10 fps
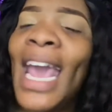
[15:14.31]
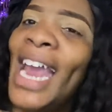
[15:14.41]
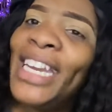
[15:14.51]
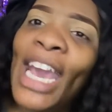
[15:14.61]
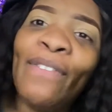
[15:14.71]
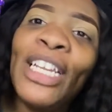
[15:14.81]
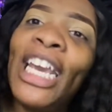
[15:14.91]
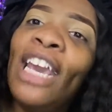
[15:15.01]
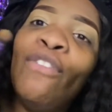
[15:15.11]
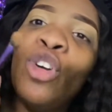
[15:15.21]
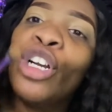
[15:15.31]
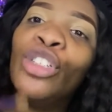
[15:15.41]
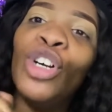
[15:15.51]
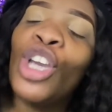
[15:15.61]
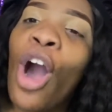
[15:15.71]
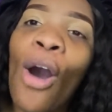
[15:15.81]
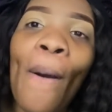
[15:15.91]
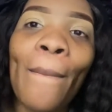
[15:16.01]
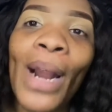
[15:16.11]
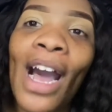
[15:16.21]
And definitely, if you are doing your
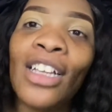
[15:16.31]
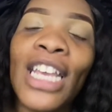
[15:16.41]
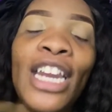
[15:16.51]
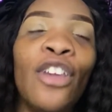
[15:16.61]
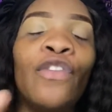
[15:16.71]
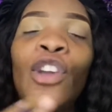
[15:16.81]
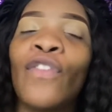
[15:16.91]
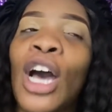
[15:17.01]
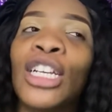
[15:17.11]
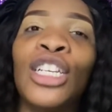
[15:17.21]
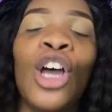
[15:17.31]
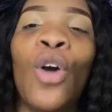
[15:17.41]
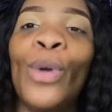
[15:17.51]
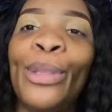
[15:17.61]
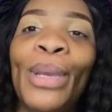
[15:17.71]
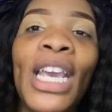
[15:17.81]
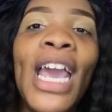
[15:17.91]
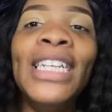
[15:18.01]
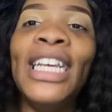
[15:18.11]
own brows and if you're following along with me,